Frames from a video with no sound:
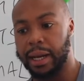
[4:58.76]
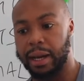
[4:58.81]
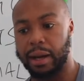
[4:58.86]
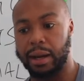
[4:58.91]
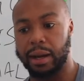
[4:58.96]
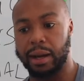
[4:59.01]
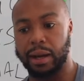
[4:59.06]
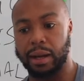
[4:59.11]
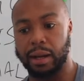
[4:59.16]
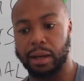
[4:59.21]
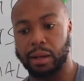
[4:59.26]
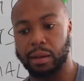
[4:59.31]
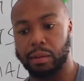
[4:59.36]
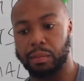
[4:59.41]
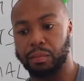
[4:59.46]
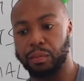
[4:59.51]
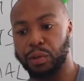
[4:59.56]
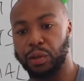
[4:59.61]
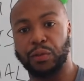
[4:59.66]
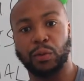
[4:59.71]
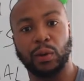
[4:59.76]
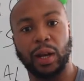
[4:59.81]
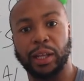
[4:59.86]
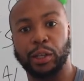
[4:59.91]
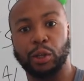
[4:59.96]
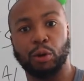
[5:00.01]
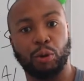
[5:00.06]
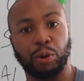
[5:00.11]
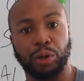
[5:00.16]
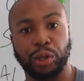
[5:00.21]
Um, you feel
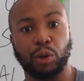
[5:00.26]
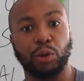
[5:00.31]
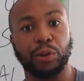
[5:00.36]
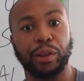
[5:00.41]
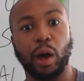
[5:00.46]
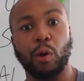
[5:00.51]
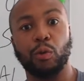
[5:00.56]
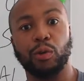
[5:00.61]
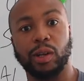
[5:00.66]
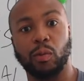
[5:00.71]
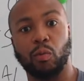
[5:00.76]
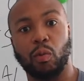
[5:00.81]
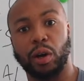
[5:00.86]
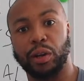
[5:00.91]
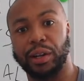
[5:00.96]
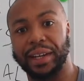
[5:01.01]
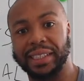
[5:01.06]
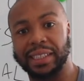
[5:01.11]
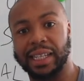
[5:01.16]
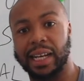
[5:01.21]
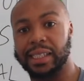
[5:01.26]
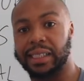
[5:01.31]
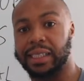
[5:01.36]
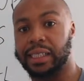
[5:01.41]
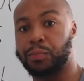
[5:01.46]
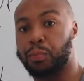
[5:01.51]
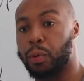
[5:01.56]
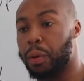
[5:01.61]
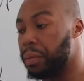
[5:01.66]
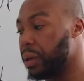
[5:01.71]
like you're, you're the only one that has
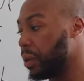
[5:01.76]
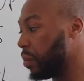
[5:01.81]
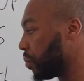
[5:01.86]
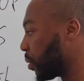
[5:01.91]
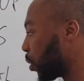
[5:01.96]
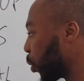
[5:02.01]
this problem.